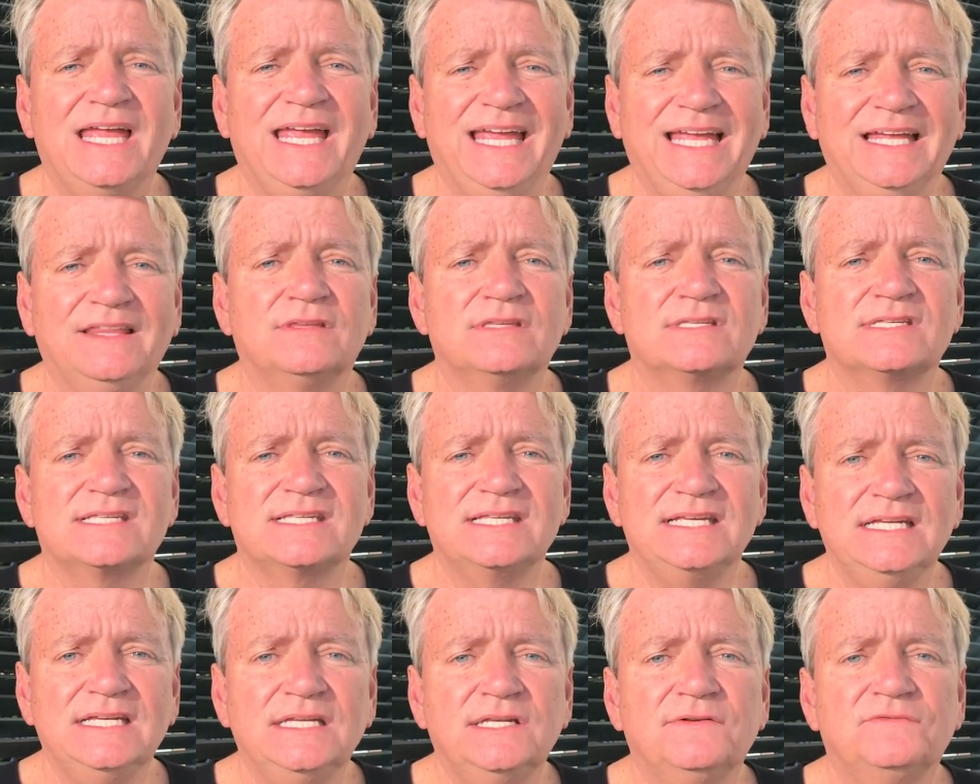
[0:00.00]
in the
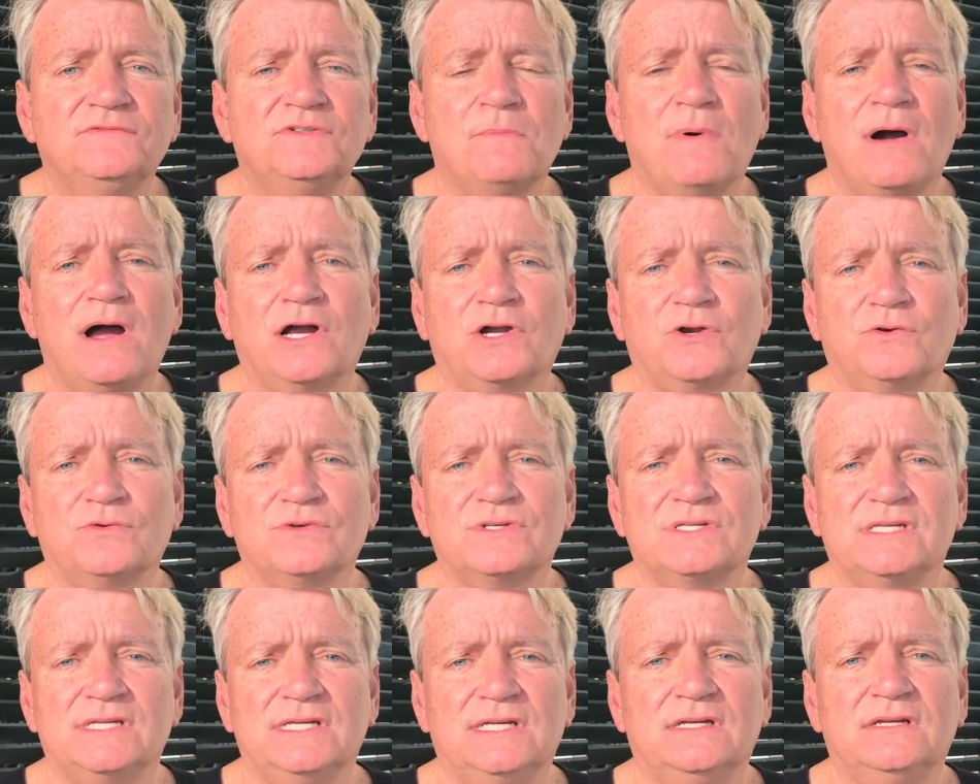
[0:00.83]
seat of
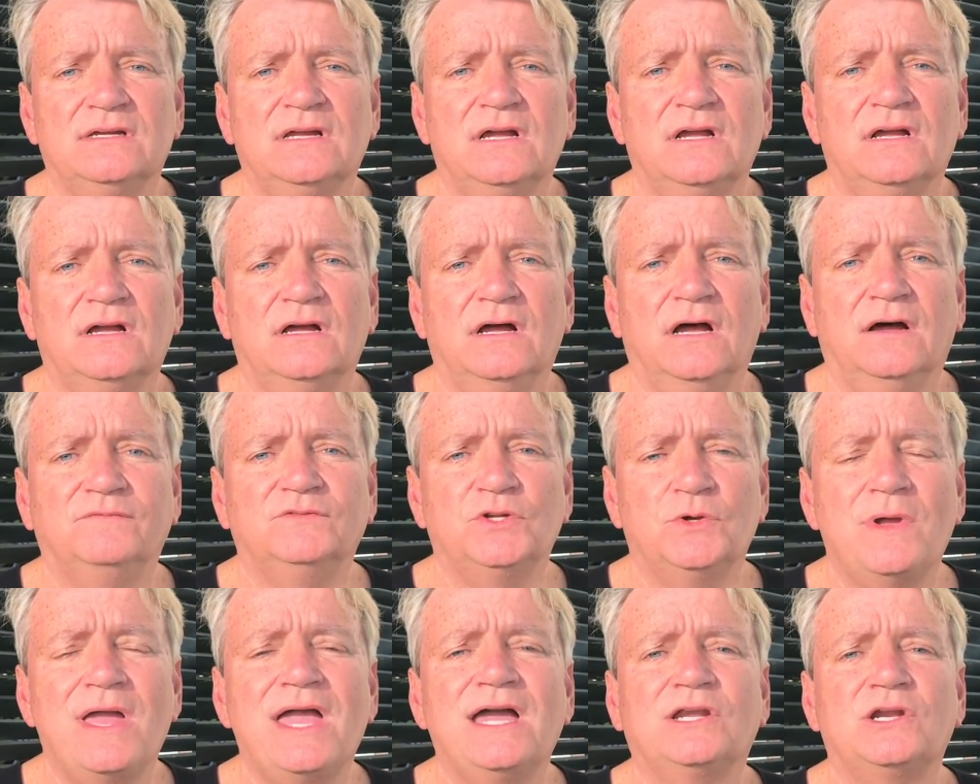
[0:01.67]
democracy of
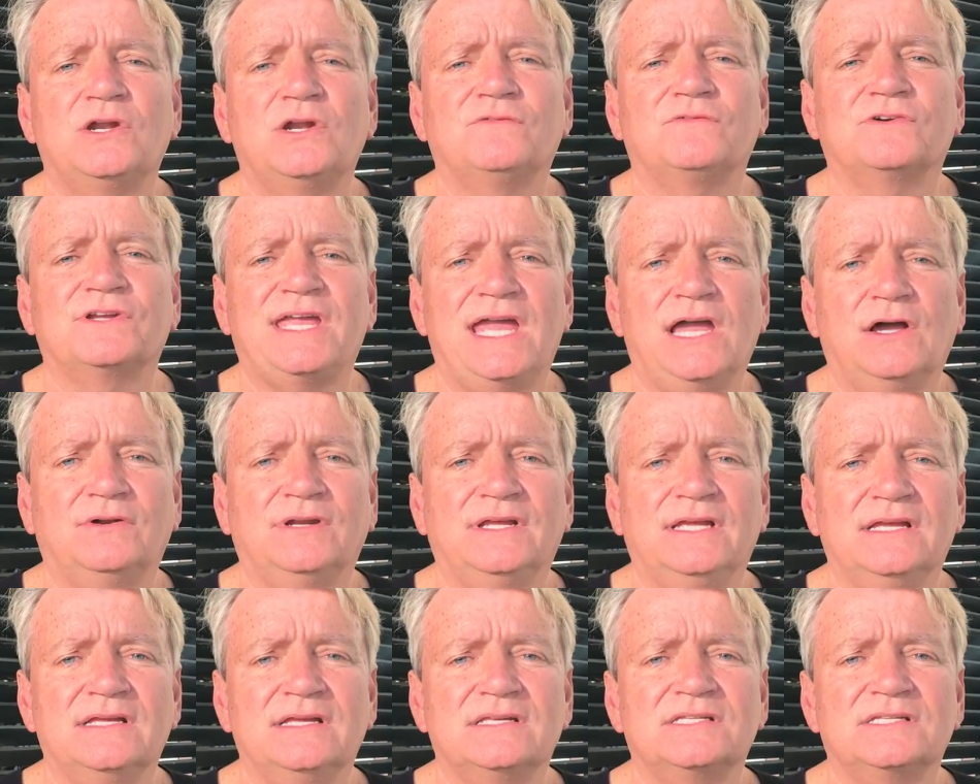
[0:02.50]
New Hanover County.